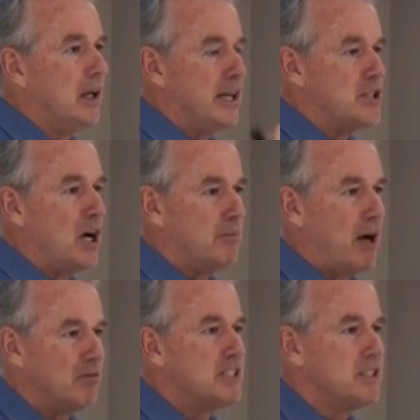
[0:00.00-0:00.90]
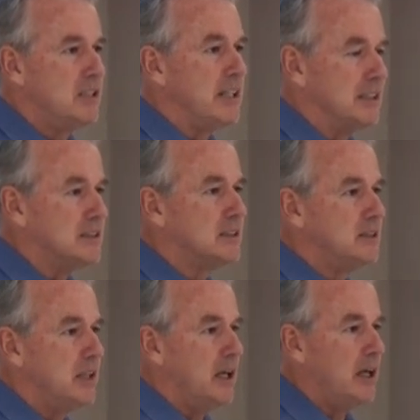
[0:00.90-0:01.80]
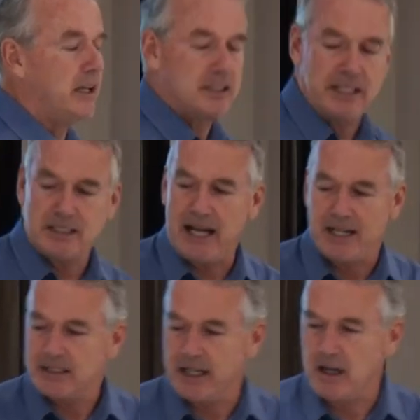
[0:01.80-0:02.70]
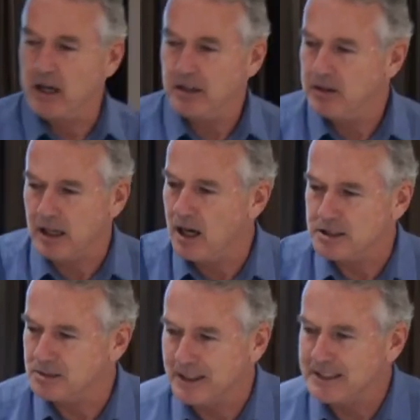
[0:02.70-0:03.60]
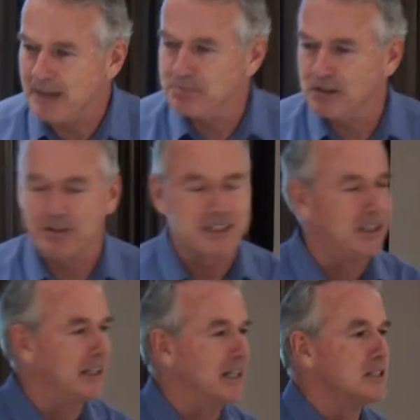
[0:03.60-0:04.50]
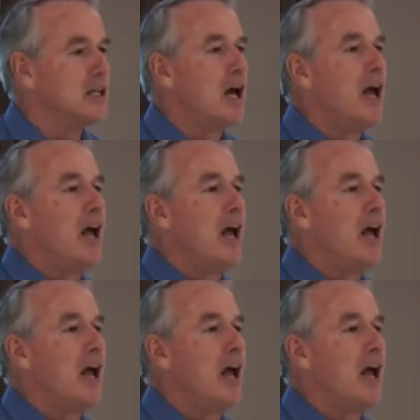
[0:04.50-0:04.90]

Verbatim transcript: can talk about resilience, because uh, this guy is like, you're an awesome example of resilience.